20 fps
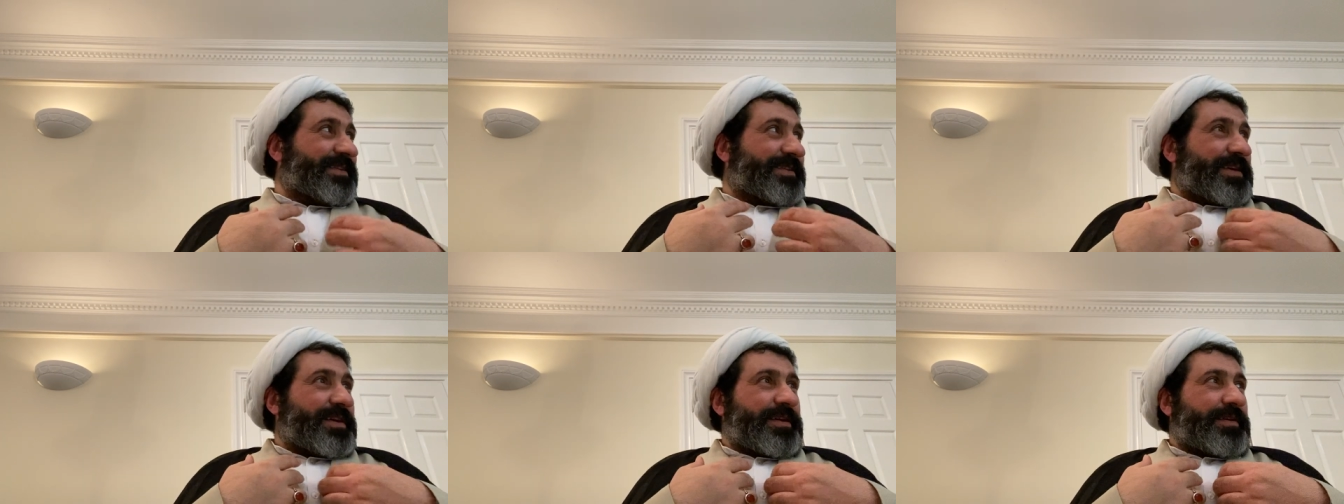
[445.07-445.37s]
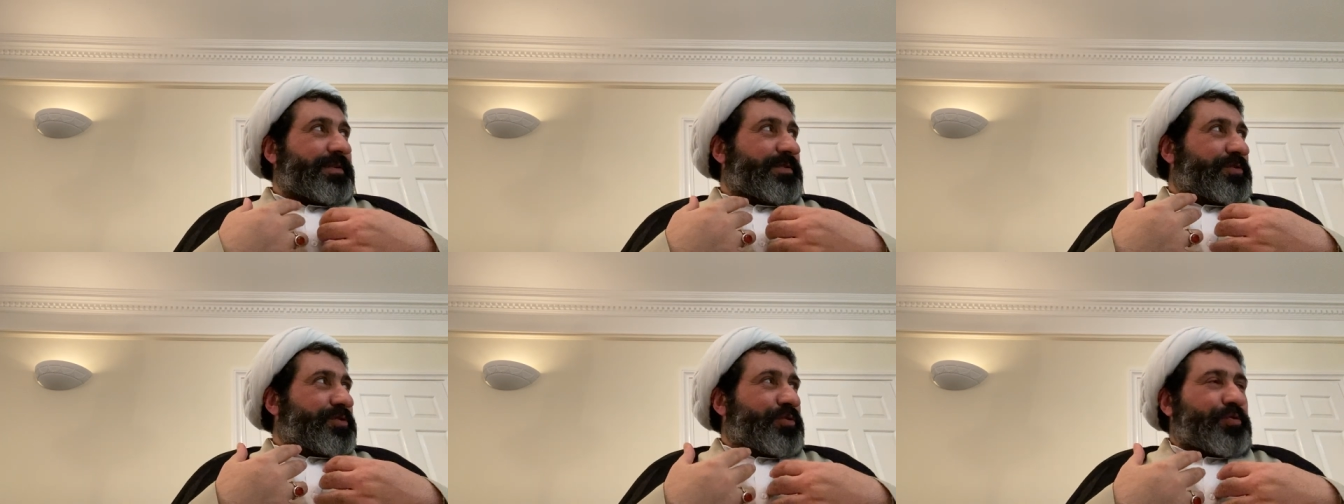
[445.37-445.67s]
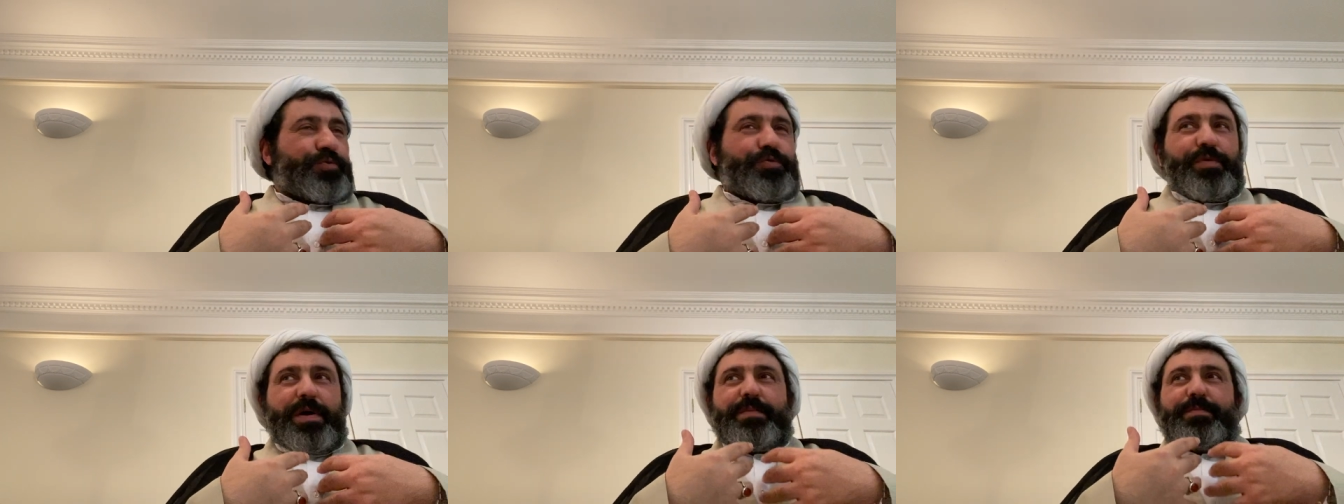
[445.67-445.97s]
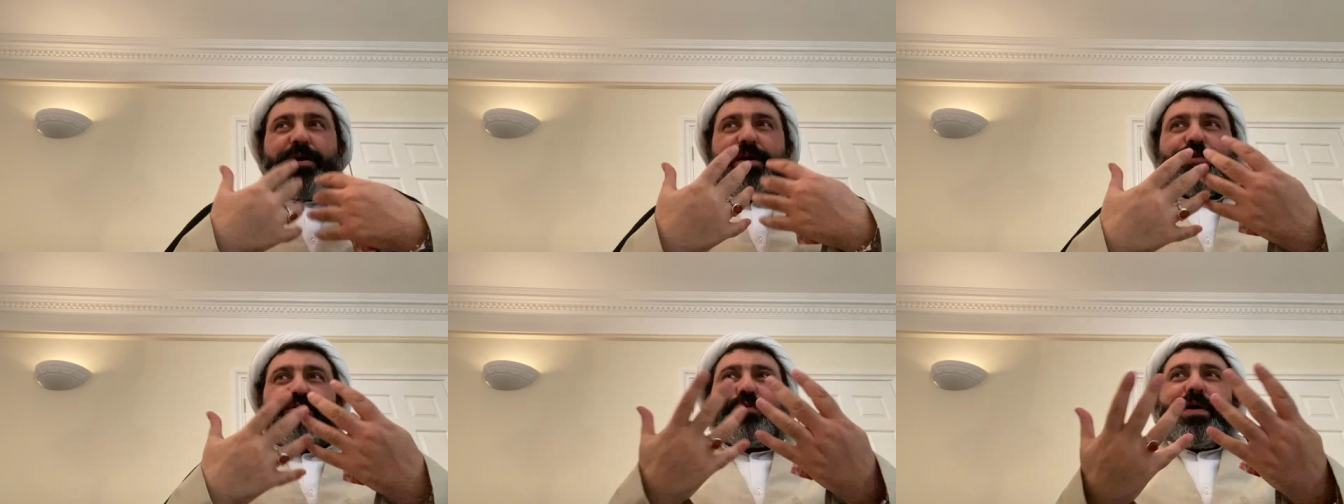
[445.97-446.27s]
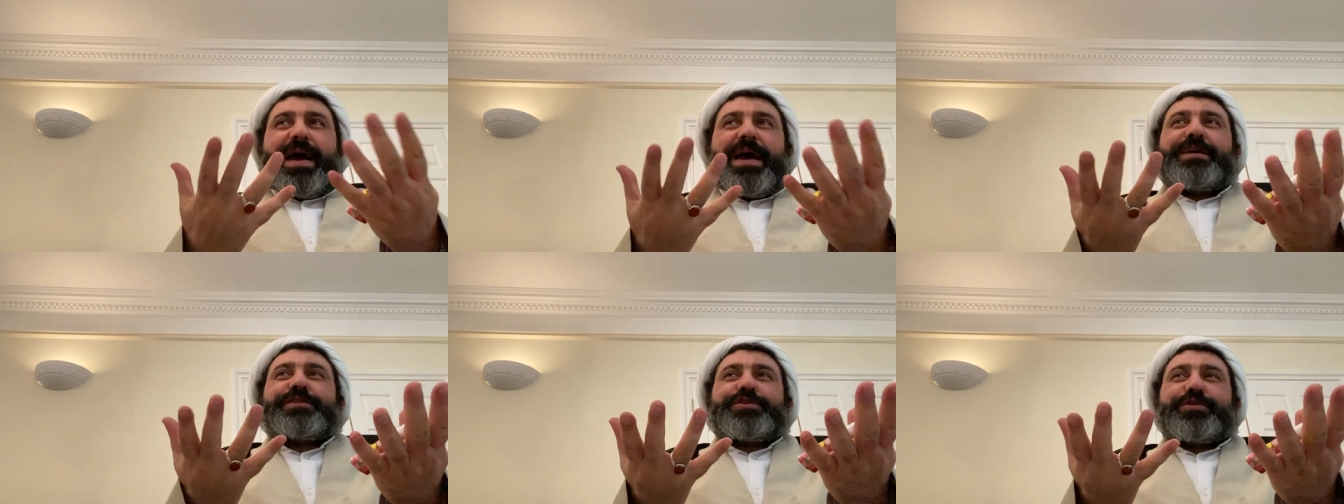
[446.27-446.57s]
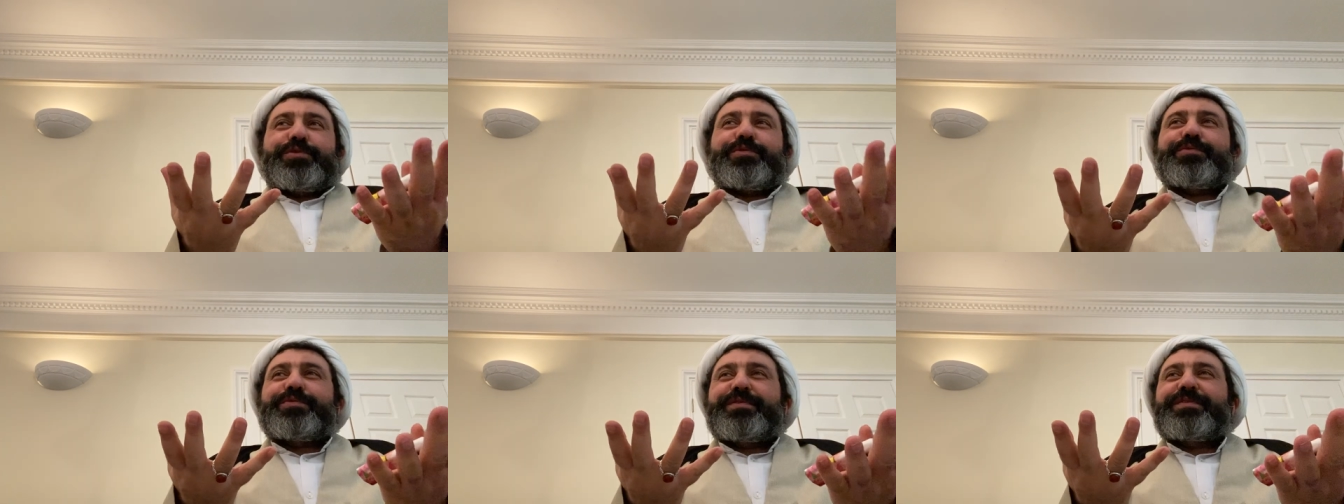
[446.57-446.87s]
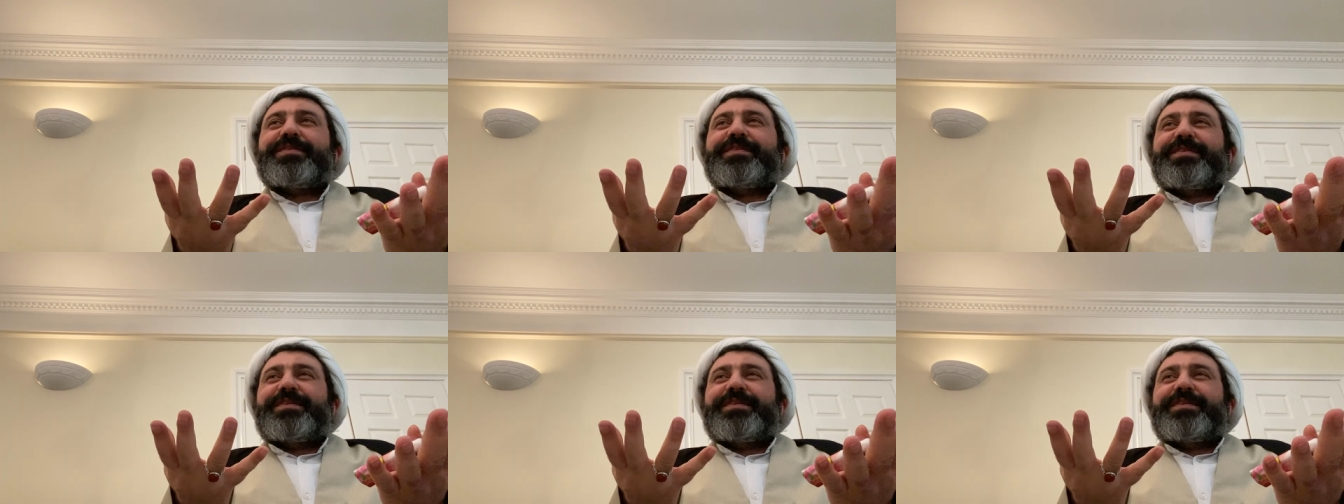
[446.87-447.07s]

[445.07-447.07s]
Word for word: yeah. So who am I to ask you?